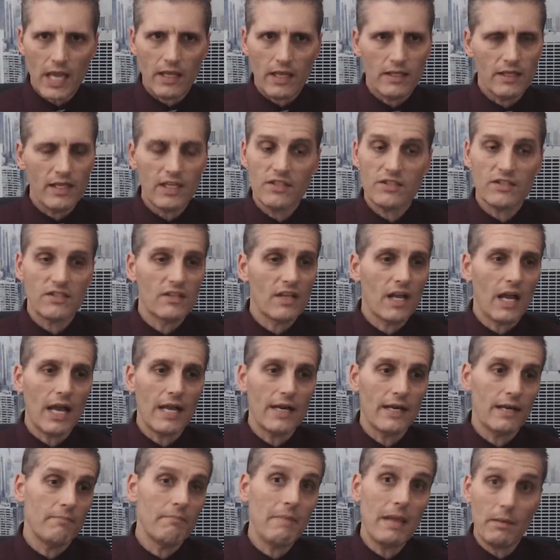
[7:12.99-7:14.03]
This, and
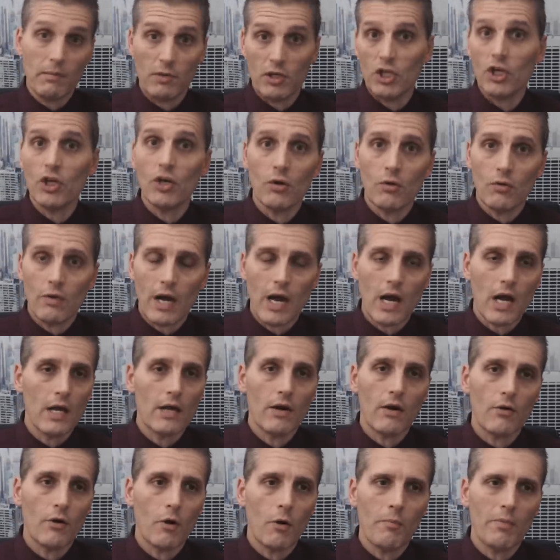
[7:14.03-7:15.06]
maybe you, I don't
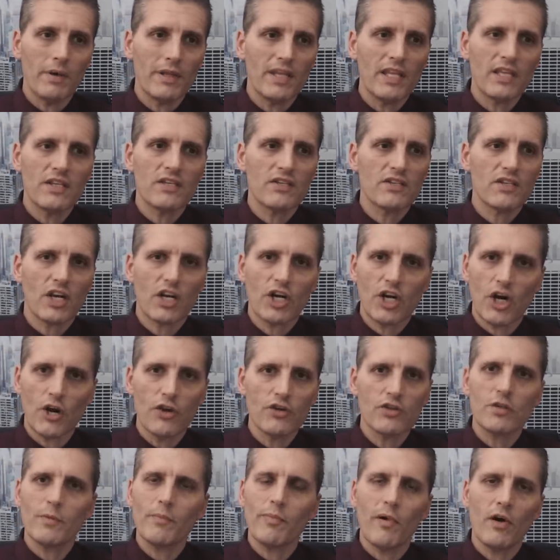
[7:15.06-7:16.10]
know, but this is a curse
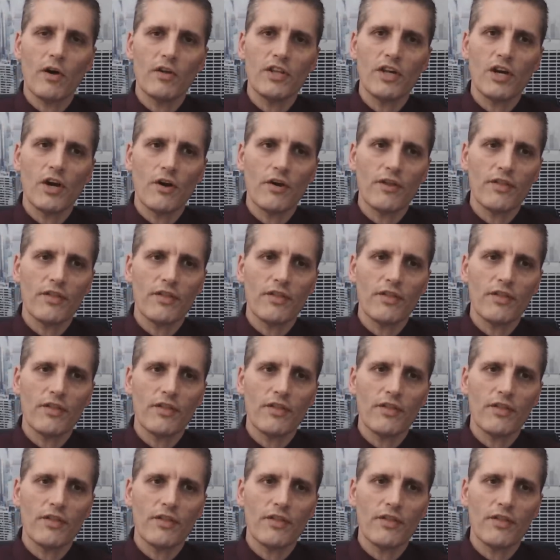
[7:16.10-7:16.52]
upon the earth.